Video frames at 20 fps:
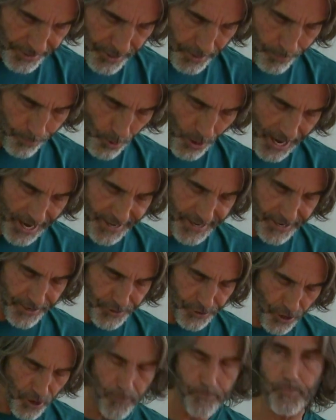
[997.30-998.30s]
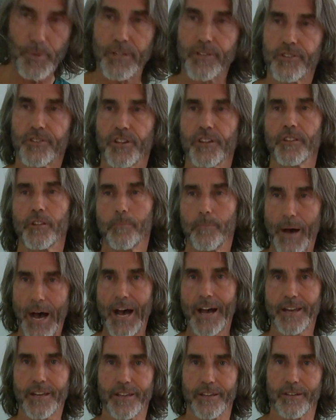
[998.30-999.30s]
The brain interprets to the
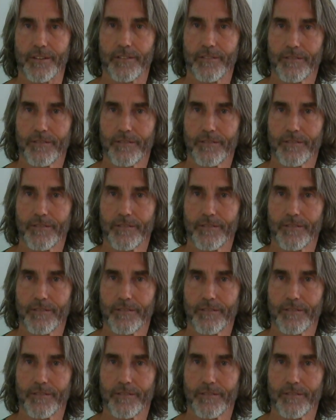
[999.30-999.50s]
body.